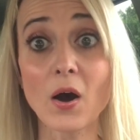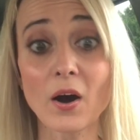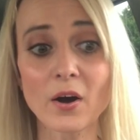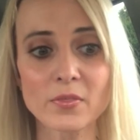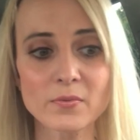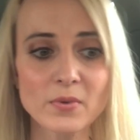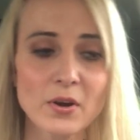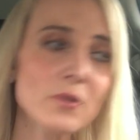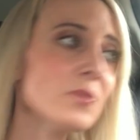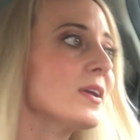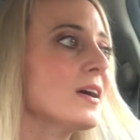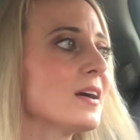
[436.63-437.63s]
on the
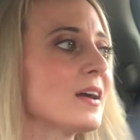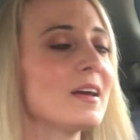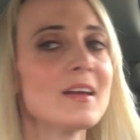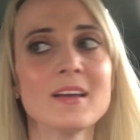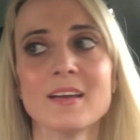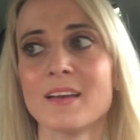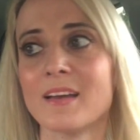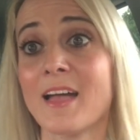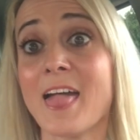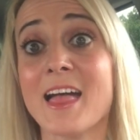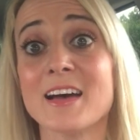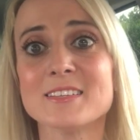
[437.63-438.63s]
road,
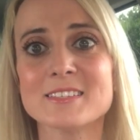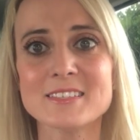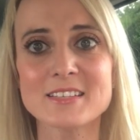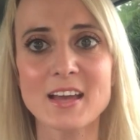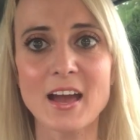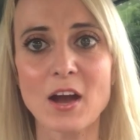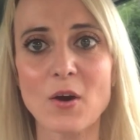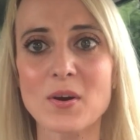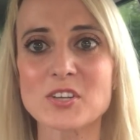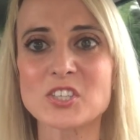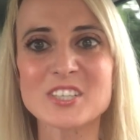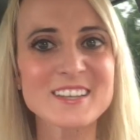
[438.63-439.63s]
see
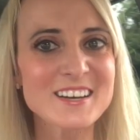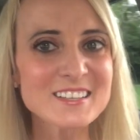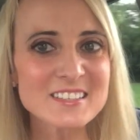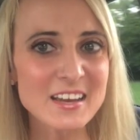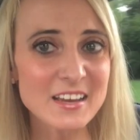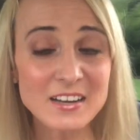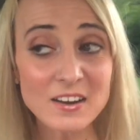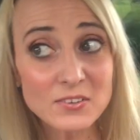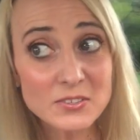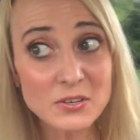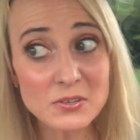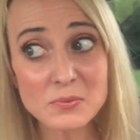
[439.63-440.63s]
how she does, and I'll
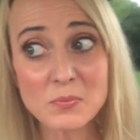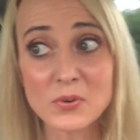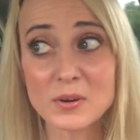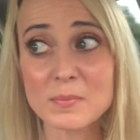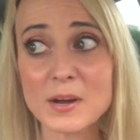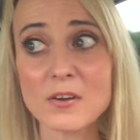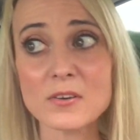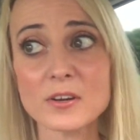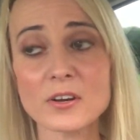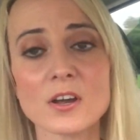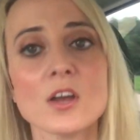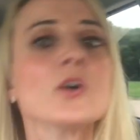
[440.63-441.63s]
tell you more about
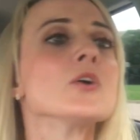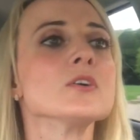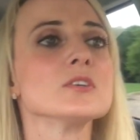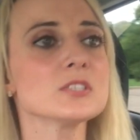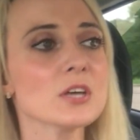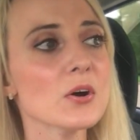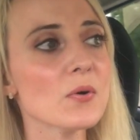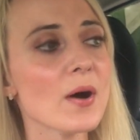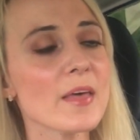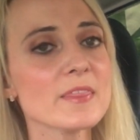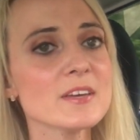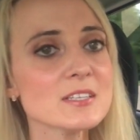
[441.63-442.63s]
her. So
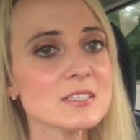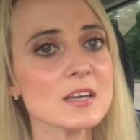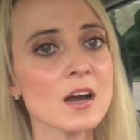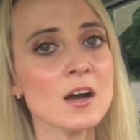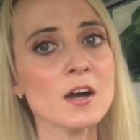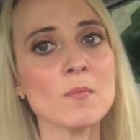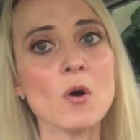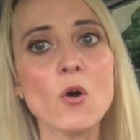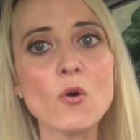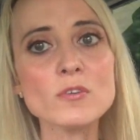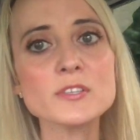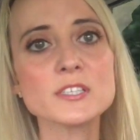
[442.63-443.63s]
this
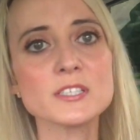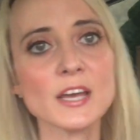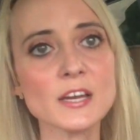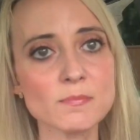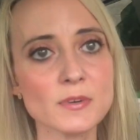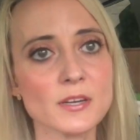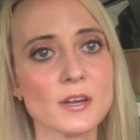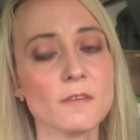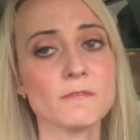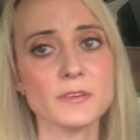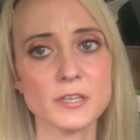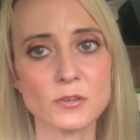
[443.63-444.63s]
whole segment
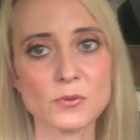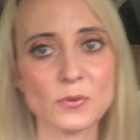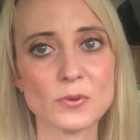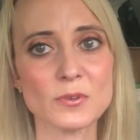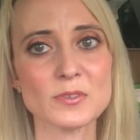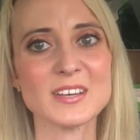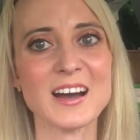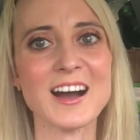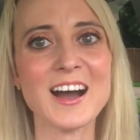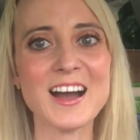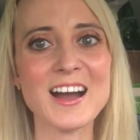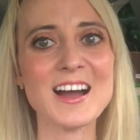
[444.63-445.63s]
of vehicles
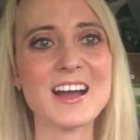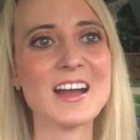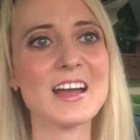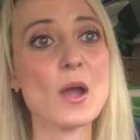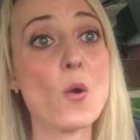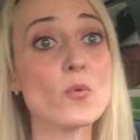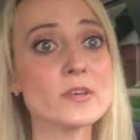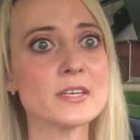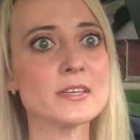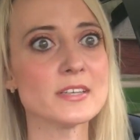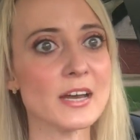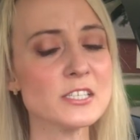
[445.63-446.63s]
I was
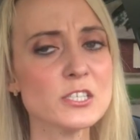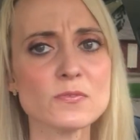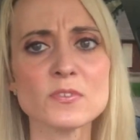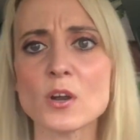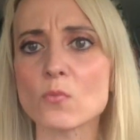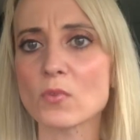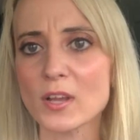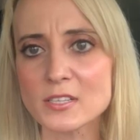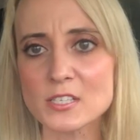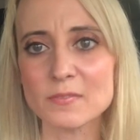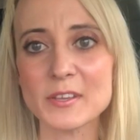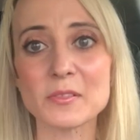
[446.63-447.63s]
against for a
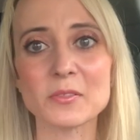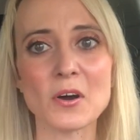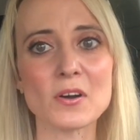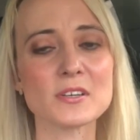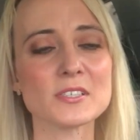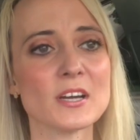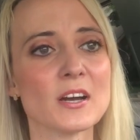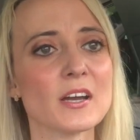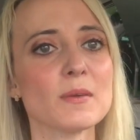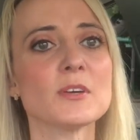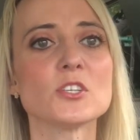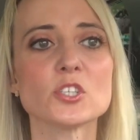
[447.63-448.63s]
relatively long
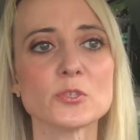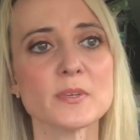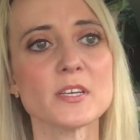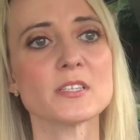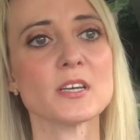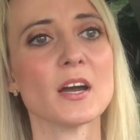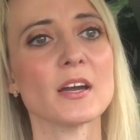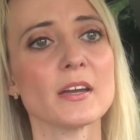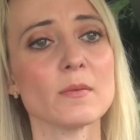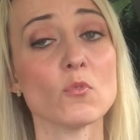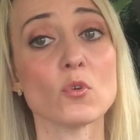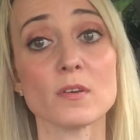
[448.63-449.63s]
time, just because I
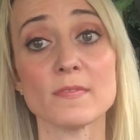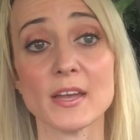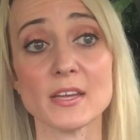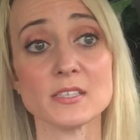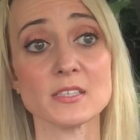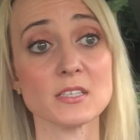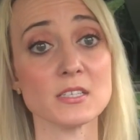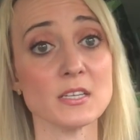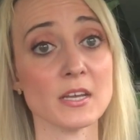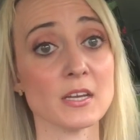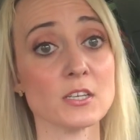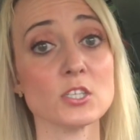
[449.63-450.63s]
am more of a
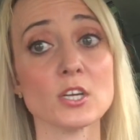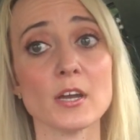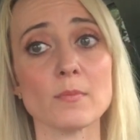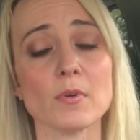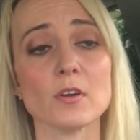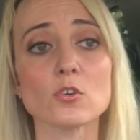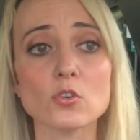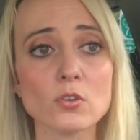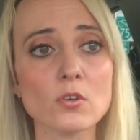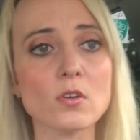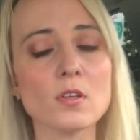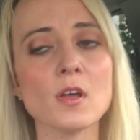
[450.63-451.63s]
sedan type
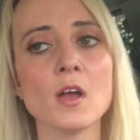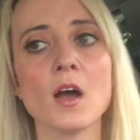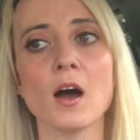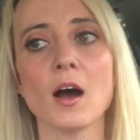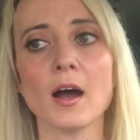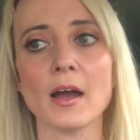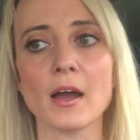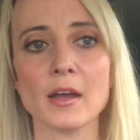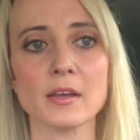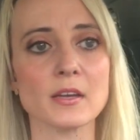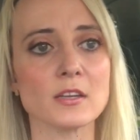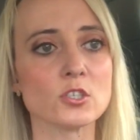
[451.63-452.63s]
girl.
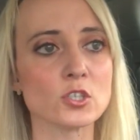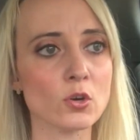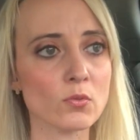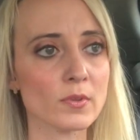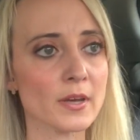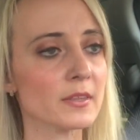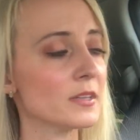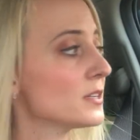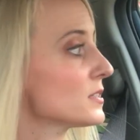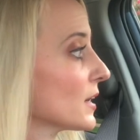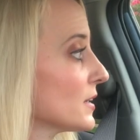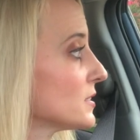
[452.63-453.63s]
I don't like
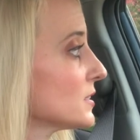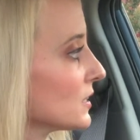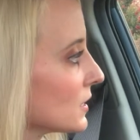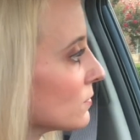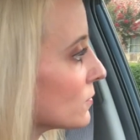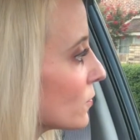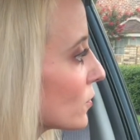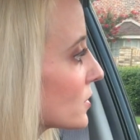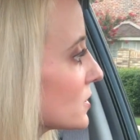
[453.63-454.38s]
these. I did have a Ford